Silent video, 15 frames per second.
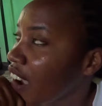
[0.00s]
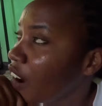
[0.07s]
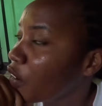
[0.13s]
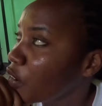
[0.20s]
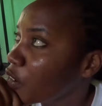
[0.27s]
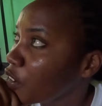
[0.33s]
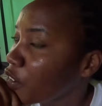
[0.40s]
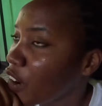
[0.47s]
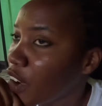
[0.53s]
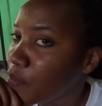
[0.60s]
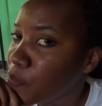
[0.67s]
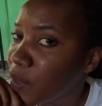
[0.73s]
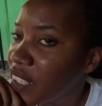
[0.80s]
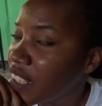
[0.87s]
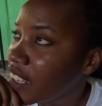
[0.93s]
How long you
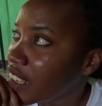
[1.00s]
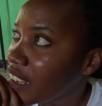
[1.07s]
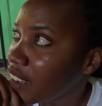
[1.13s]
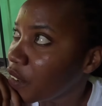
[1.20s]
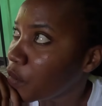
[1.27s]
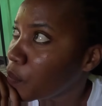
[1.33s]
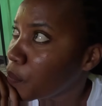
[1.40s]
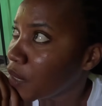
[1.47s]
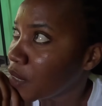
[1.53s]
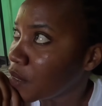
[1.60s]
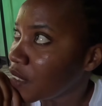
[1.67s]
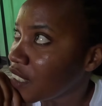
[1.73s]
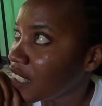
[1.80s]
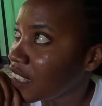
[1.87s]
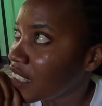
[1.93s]
have been here, you
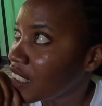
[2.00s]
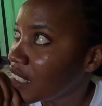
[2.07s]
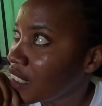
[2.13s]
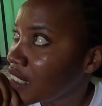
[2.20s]
personally?